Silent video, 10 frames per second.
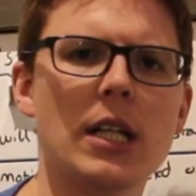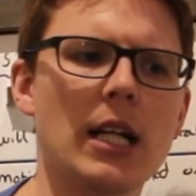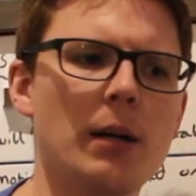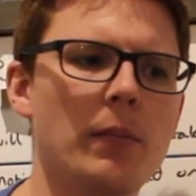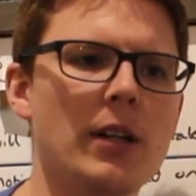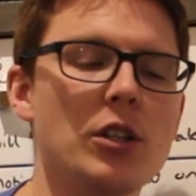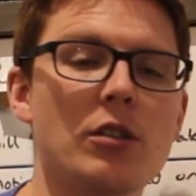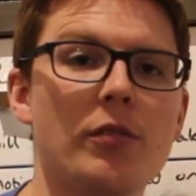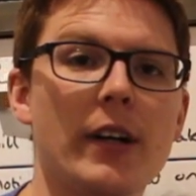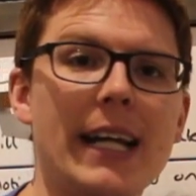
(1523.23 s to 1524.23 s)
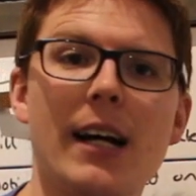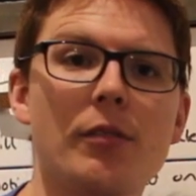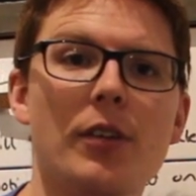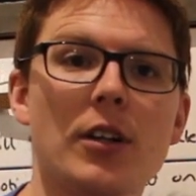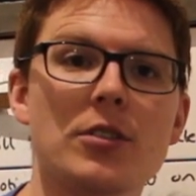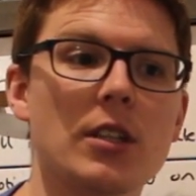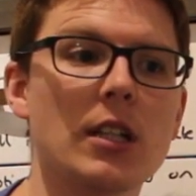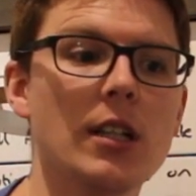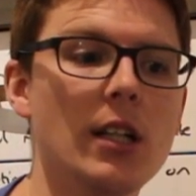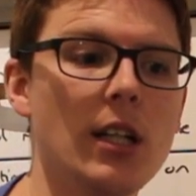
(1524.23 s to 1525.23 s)
And you can find out how fast
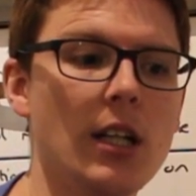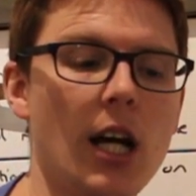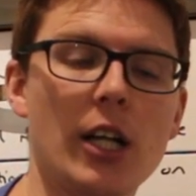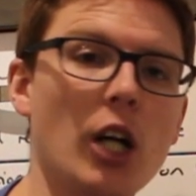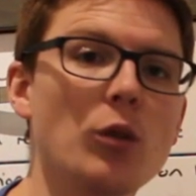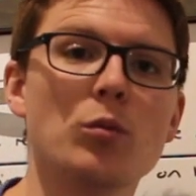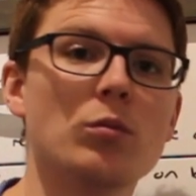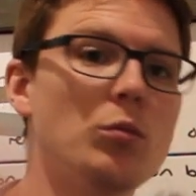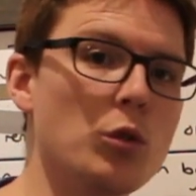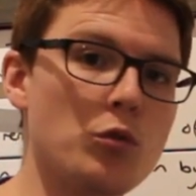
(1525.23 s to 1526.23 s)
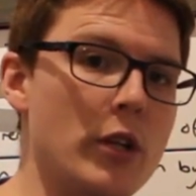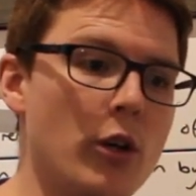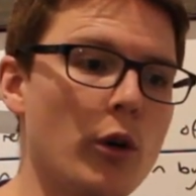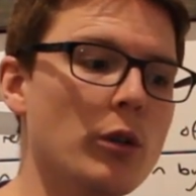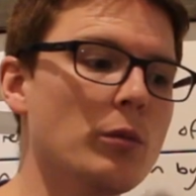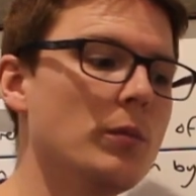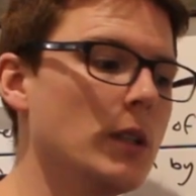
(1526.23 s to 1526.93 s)
a gun would recoil.